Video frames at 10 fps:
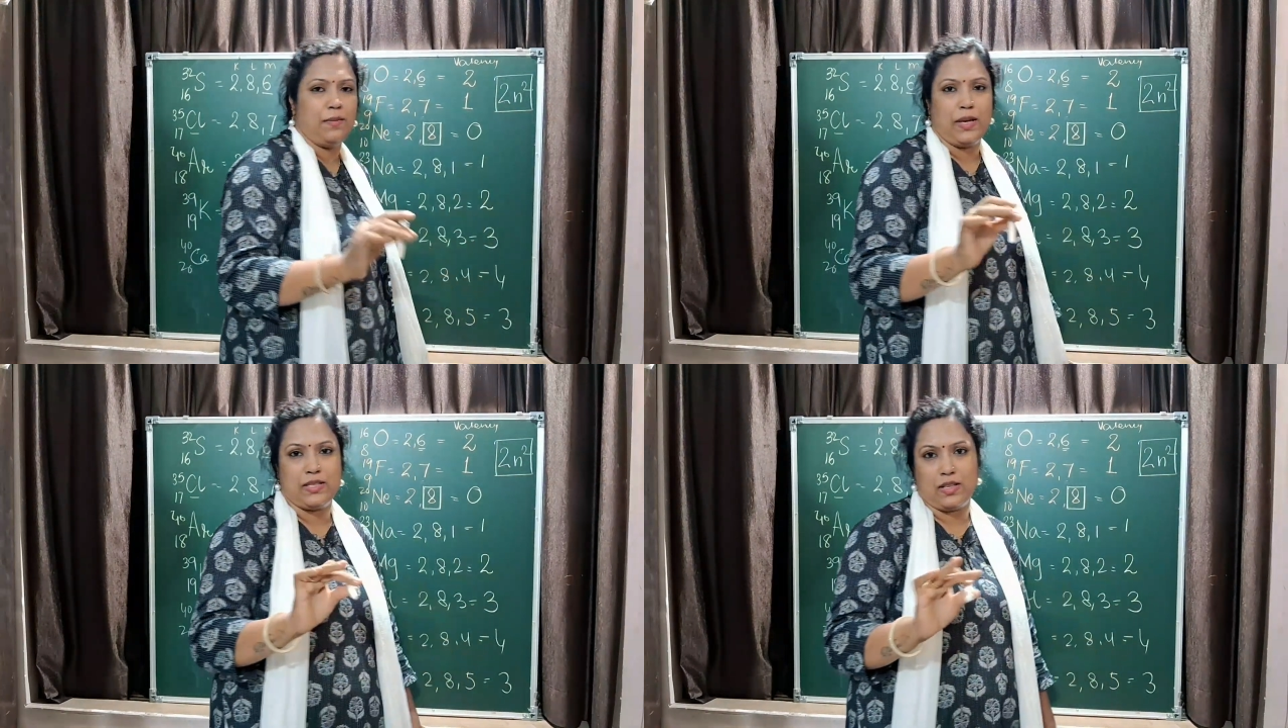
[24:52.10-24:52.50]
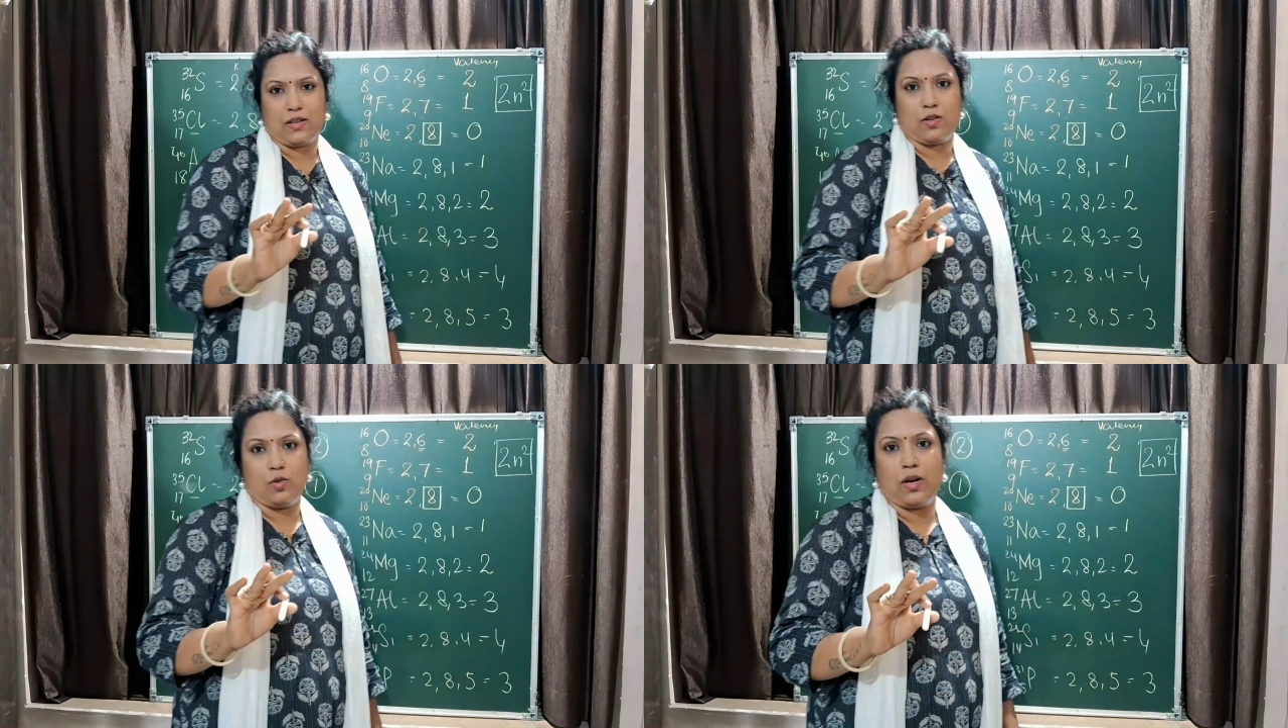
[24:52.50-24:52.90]

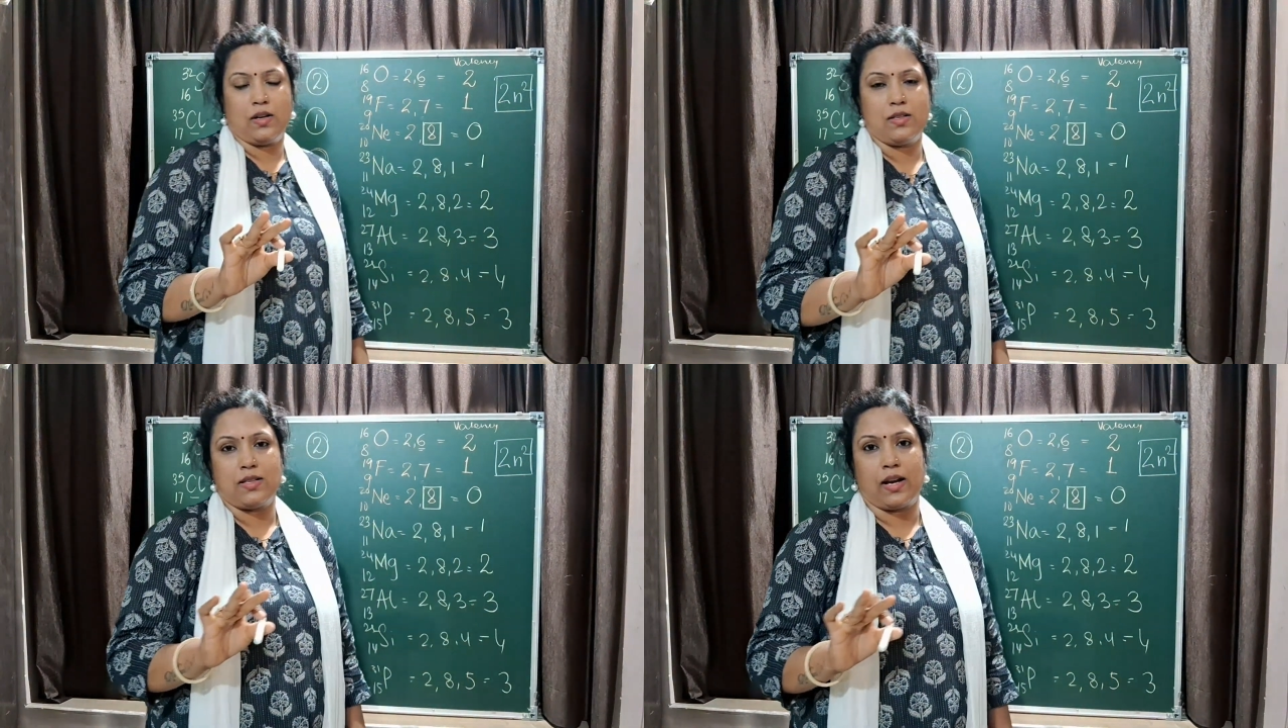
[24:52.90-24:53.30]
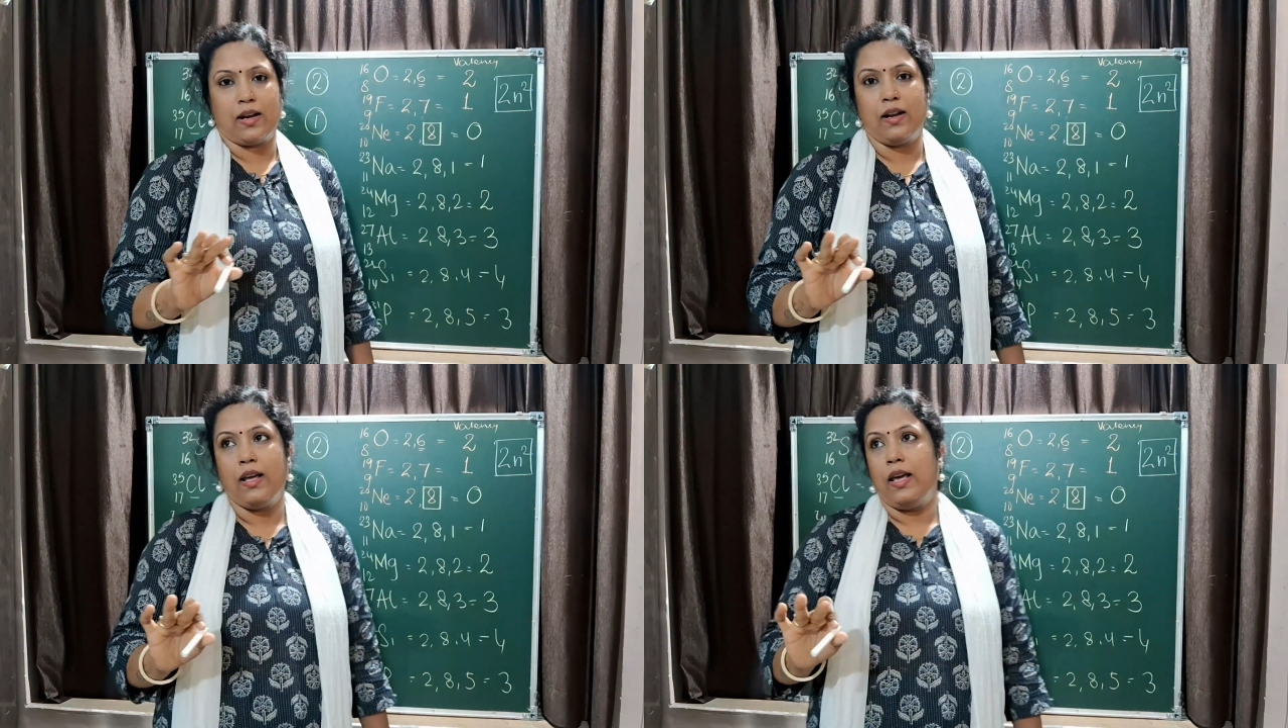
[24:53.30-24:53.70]
basic to
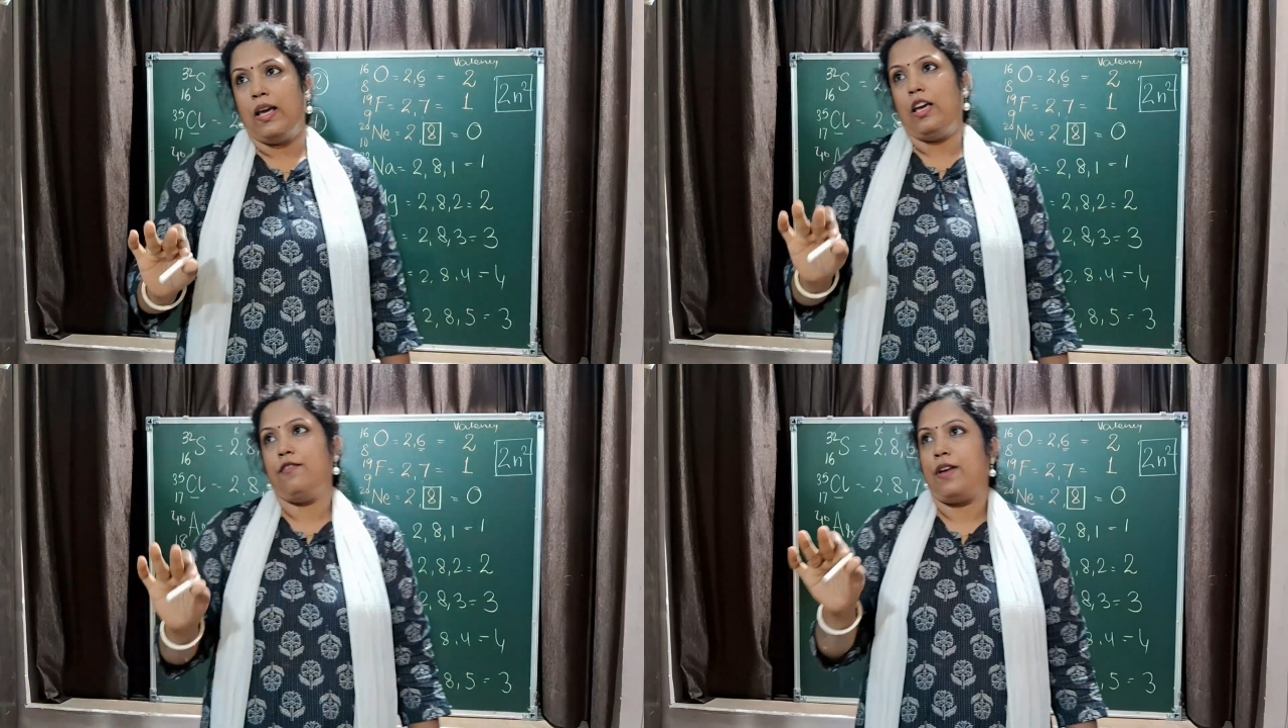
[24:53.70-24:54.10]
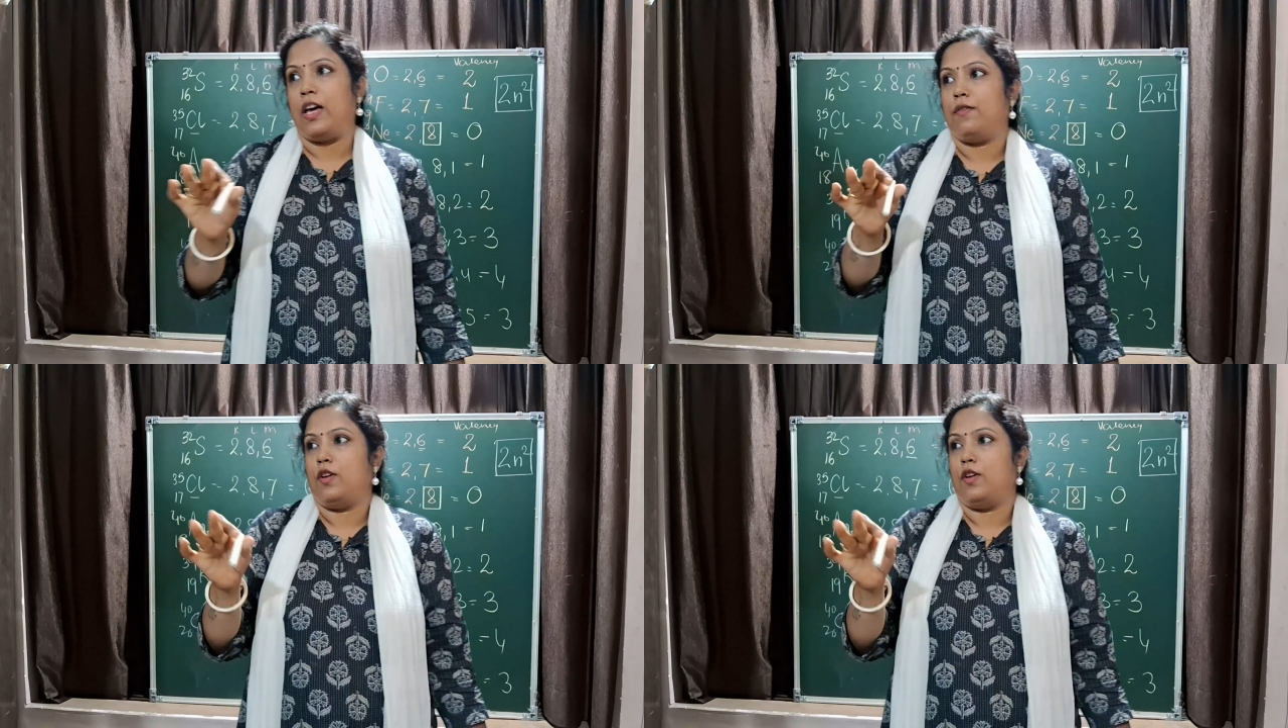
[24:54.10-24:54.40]
understand. If I have